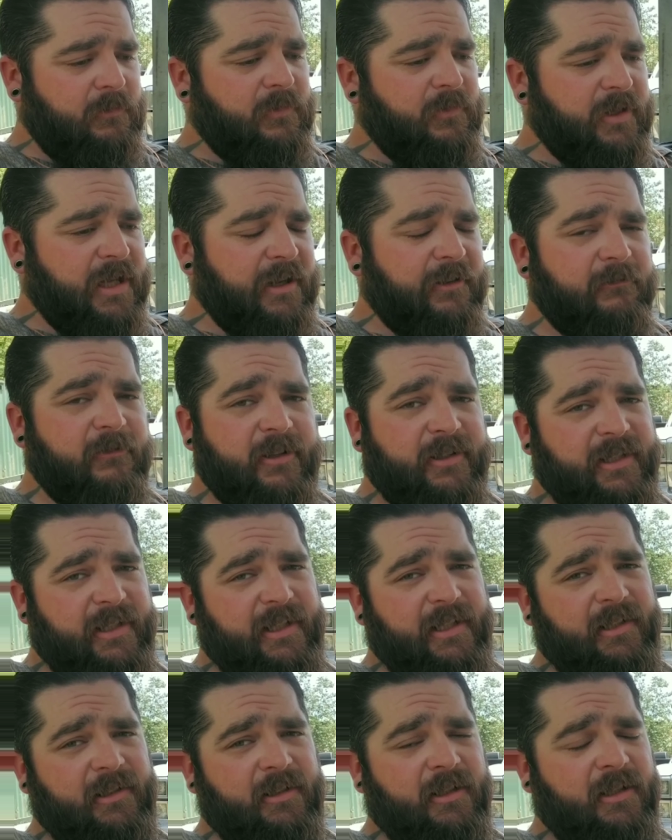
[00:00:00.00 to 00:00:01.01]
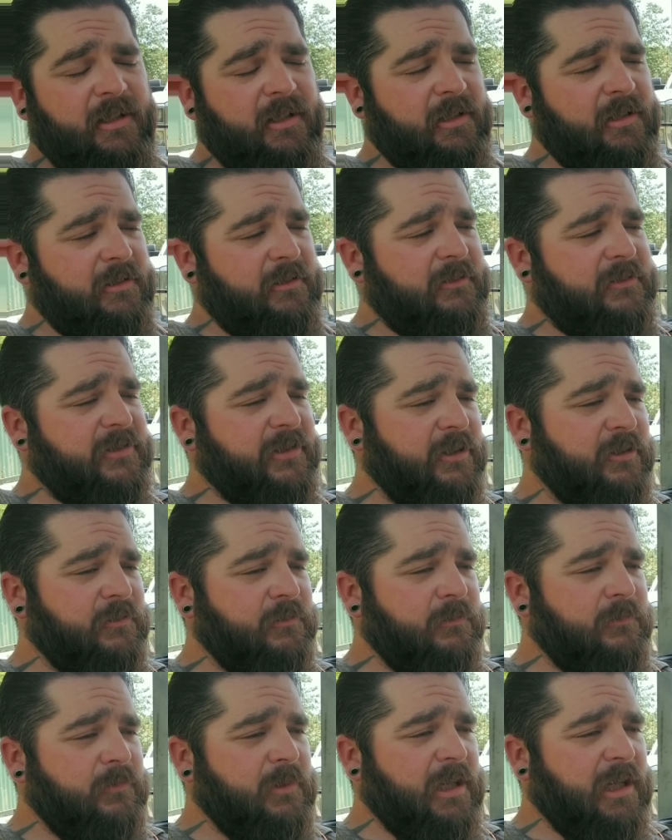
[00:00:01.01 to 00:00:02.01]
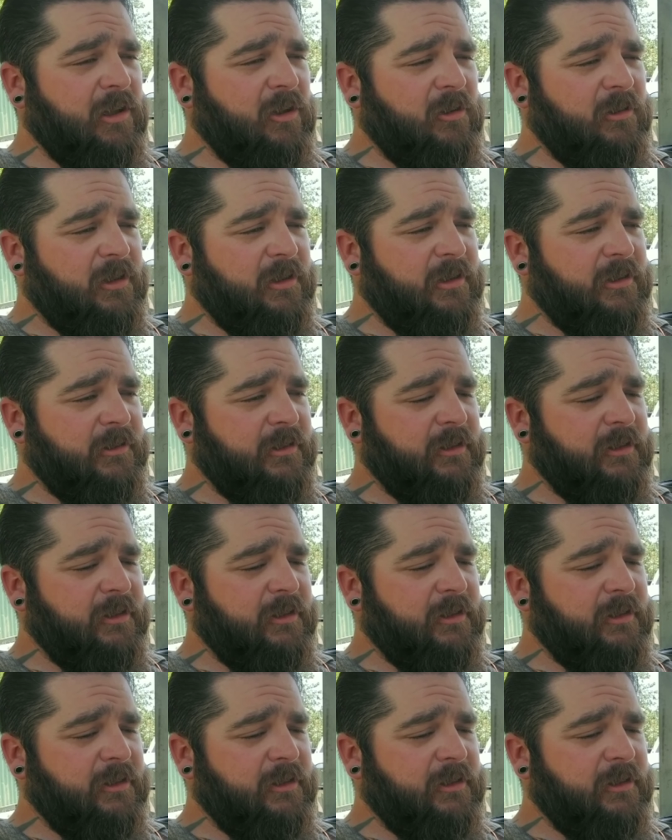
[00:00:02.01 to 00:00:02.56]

everything. So I'll,